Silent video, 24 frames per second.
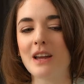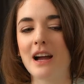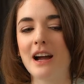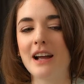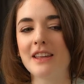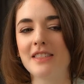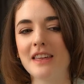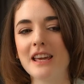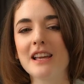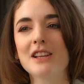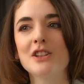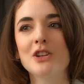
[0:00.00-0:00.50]

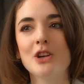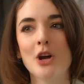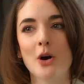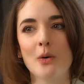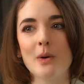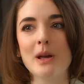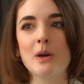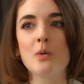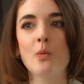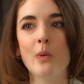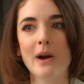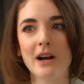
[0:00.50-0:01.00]
I think
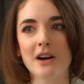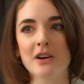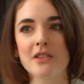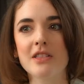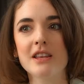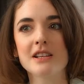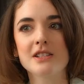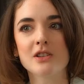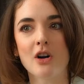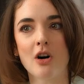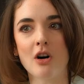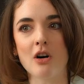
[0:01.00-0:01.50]
knowing where
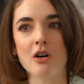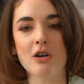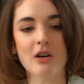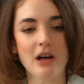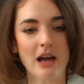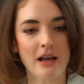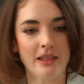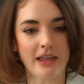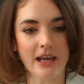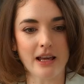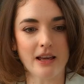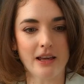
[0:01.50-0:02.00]
this all,
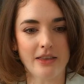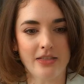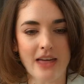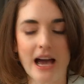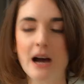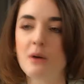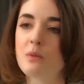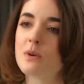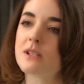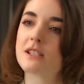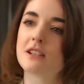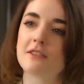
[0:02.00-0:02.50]
like,
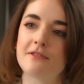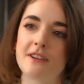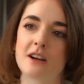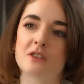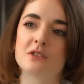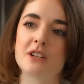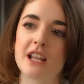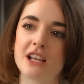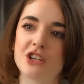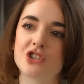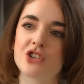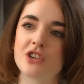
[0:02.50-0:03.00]
that was the
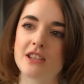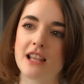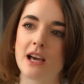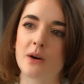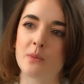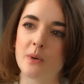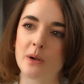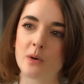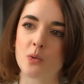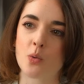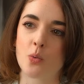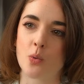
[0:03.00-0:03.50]
foundation
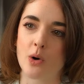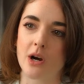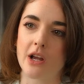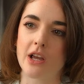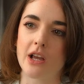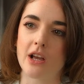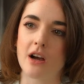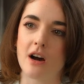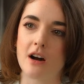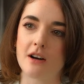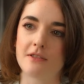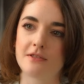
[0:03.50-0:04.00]
that we were
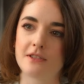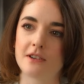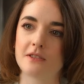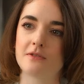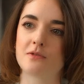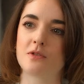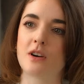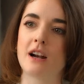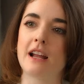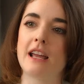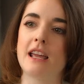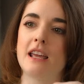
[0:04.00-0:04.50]
working off
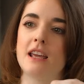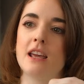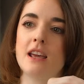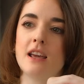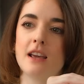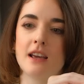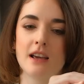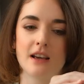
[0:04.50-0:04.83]
of, right?